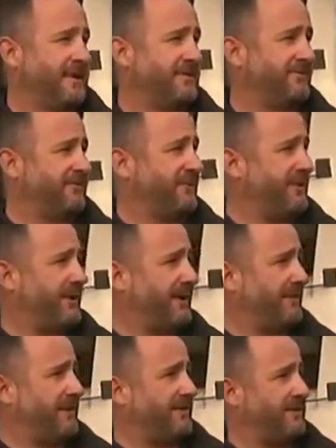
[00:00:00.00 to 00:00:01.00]
Yeah, so we
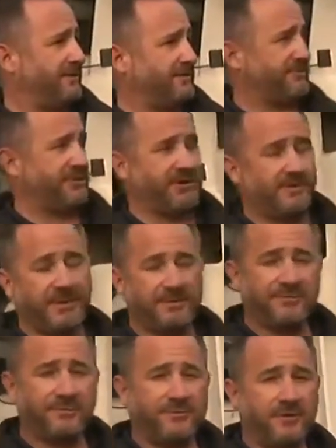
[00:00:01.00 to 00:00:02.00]
came out here on site
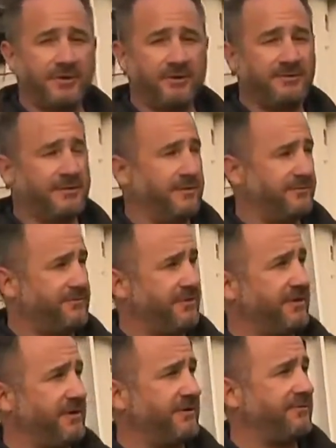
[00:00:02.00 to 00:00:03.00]
about 2 o'clock
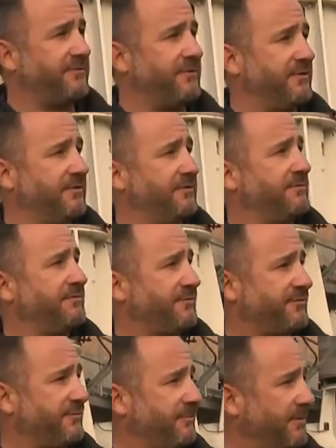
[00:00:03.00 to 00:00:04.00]
Sunday afternoon
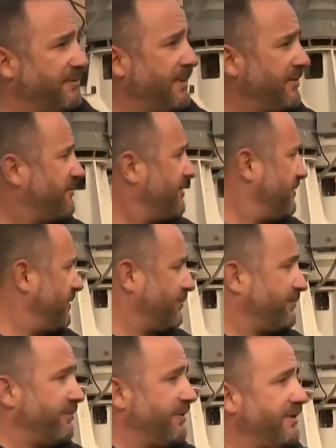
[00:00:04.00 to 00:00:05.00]
just to make sure
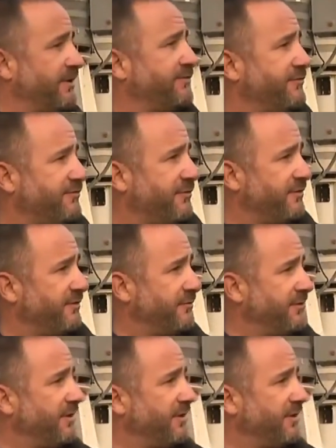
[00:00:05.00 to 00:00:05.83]
everything was running as it should, and we